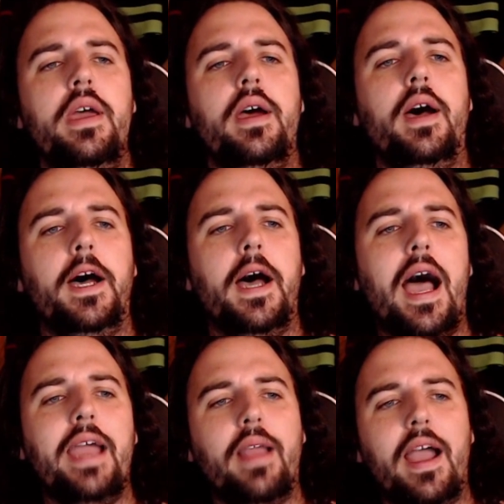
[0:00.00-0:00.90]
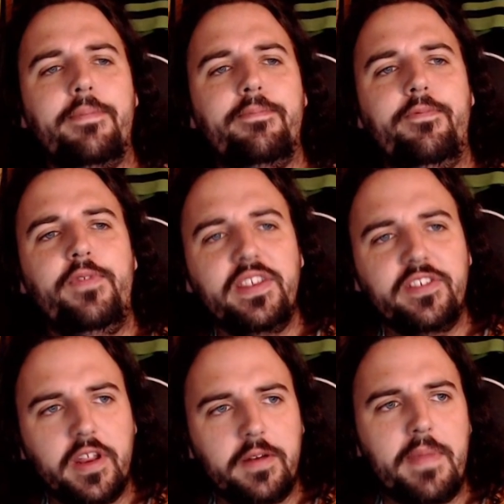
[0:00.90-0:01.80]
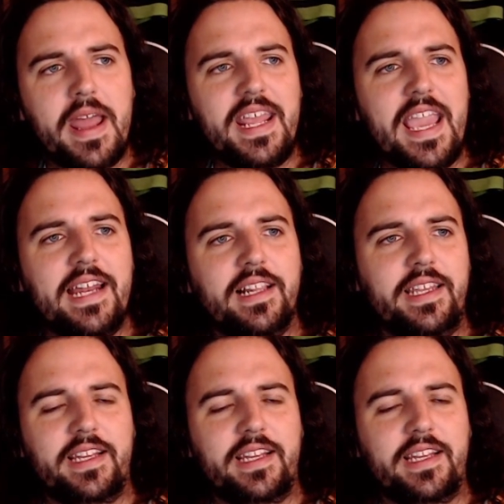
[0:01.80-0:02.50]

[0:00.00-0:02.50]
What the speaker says: I visited many analytics